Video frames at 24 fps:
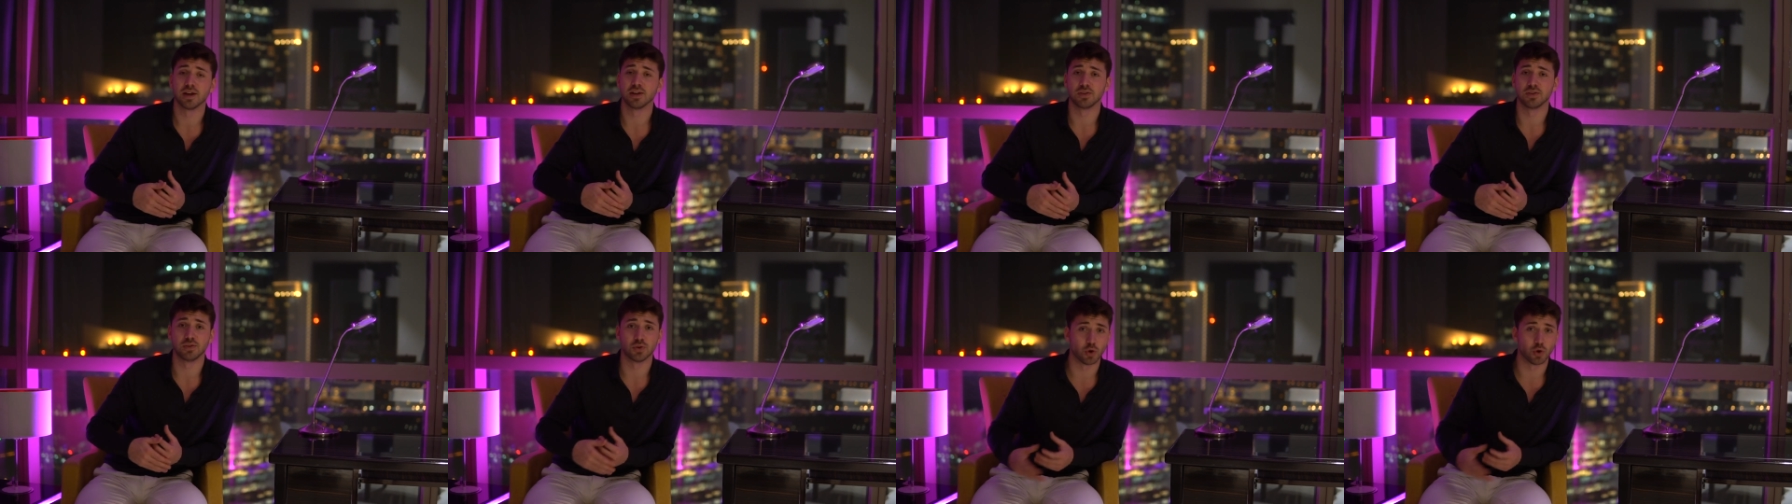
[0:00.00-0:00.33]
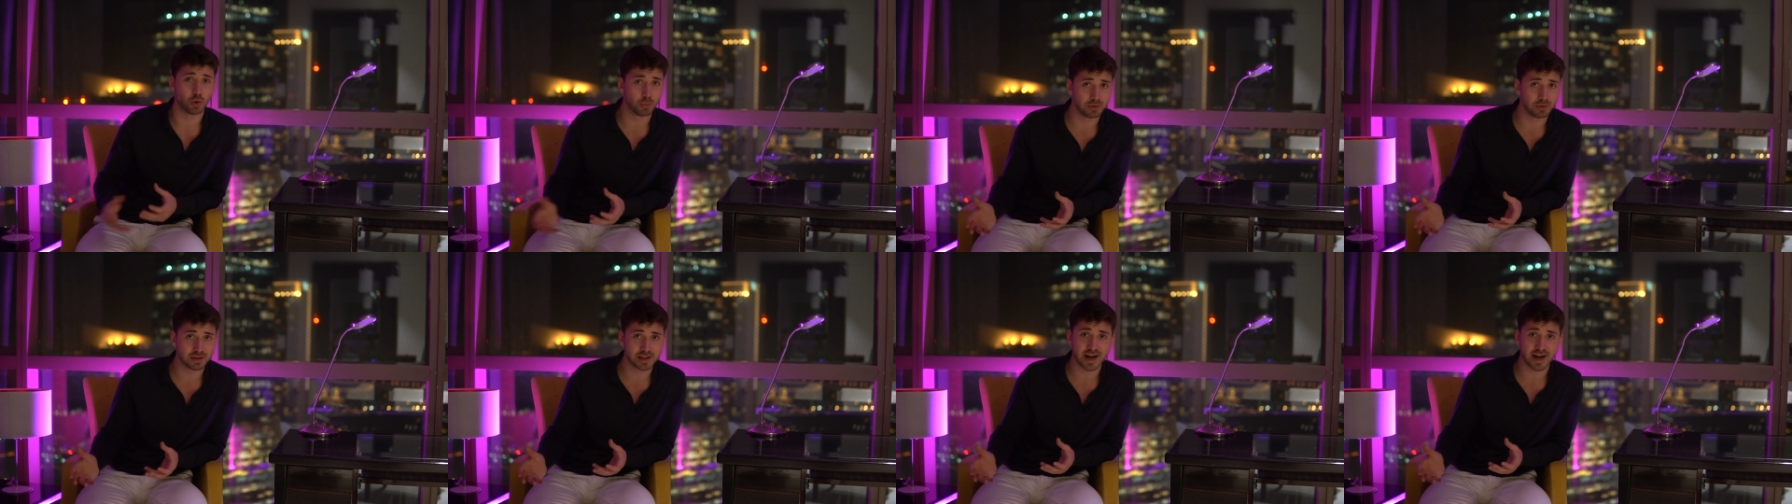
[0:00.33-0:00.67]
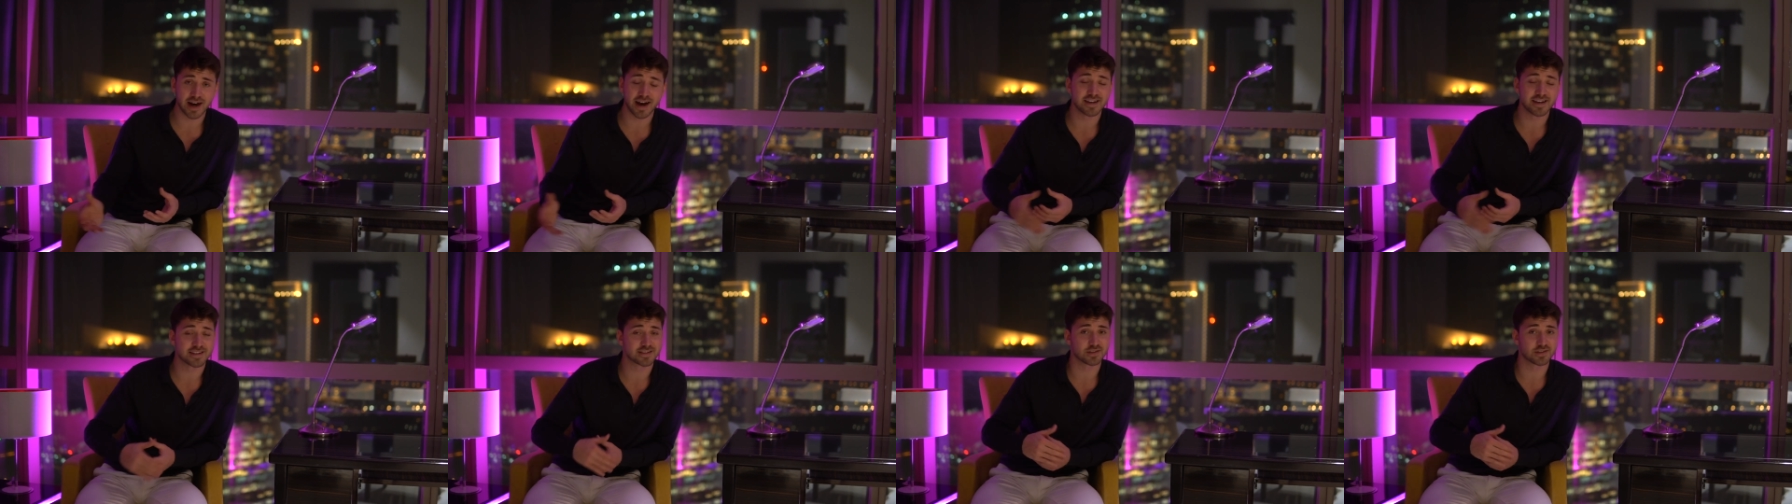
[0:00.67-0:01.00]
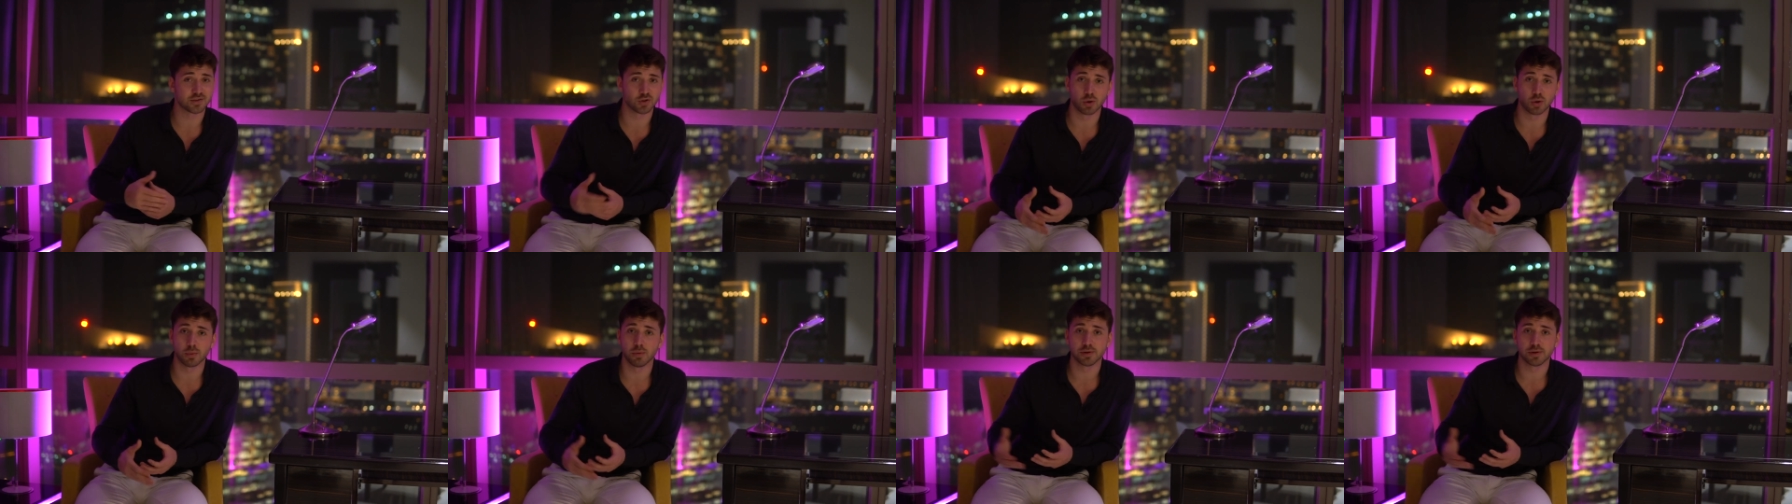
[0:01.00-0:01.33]
normal guys
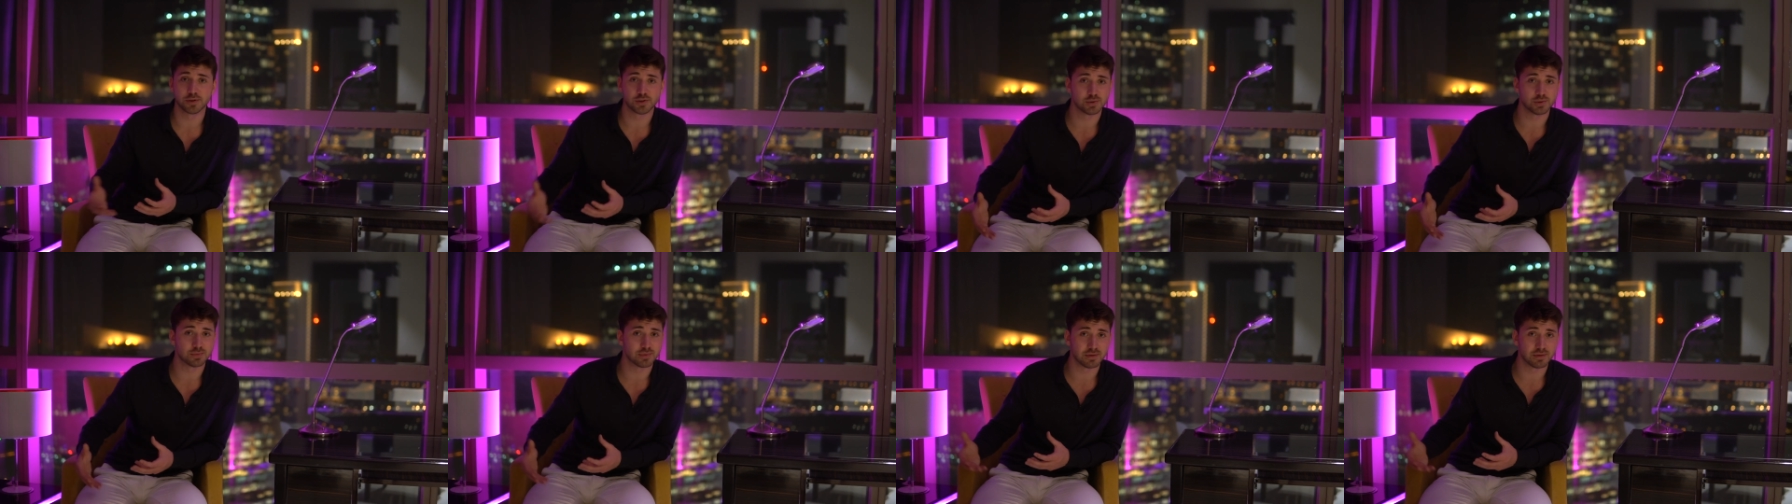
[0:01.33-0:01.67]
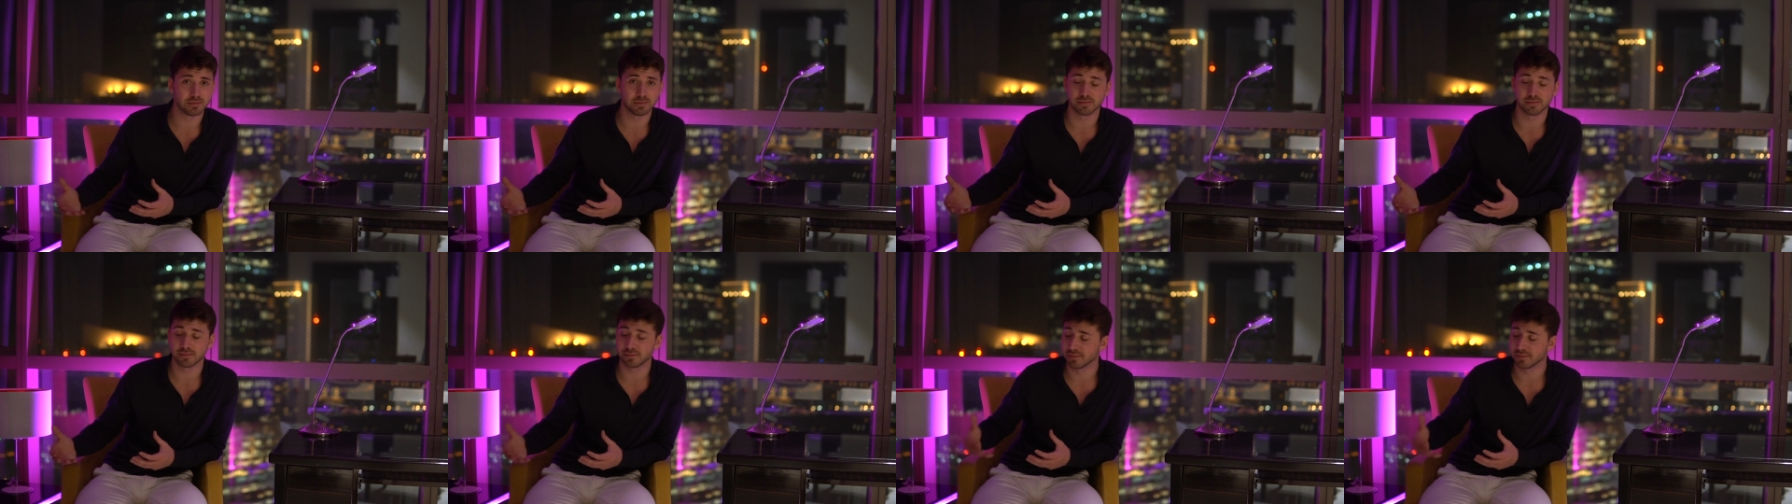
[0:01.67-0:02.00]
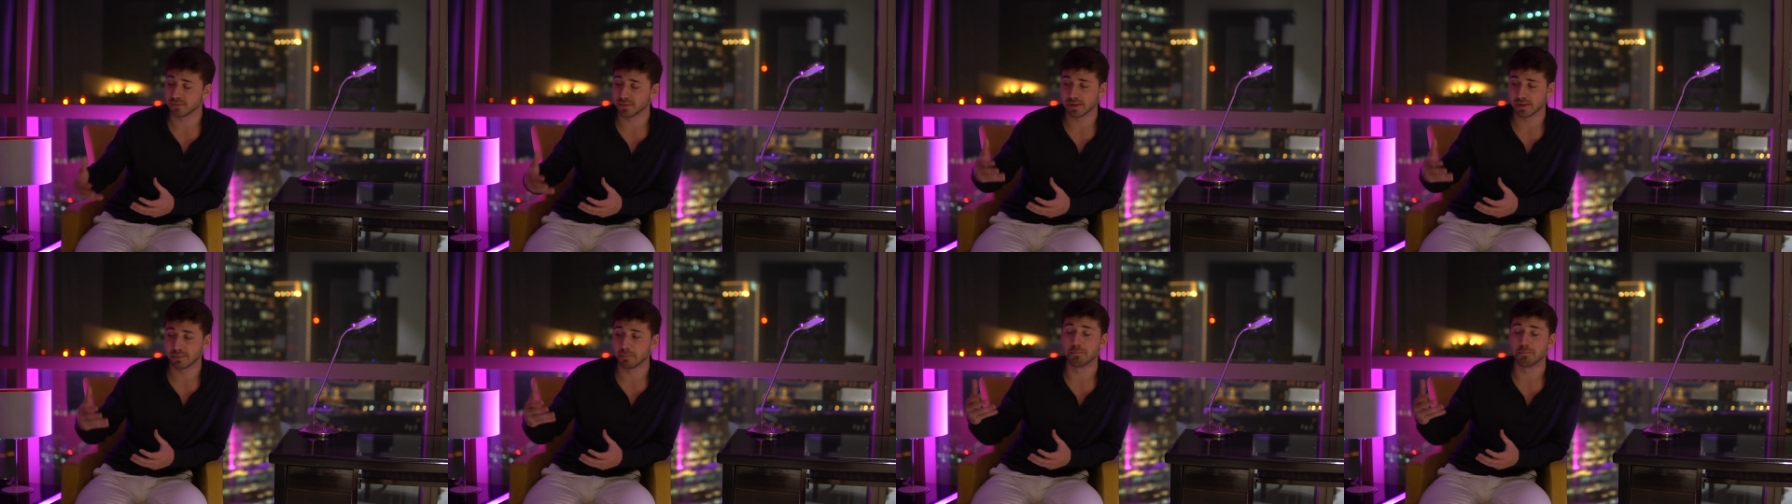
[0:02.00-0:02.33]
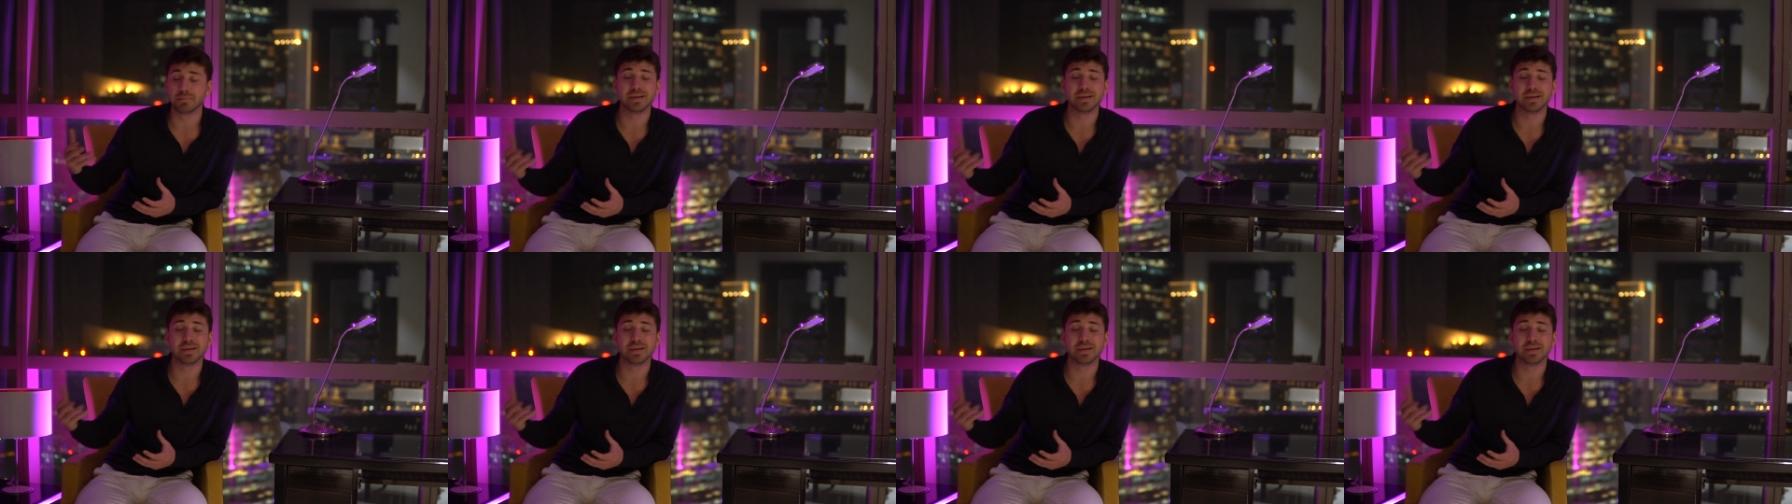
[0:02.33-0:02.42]
normal human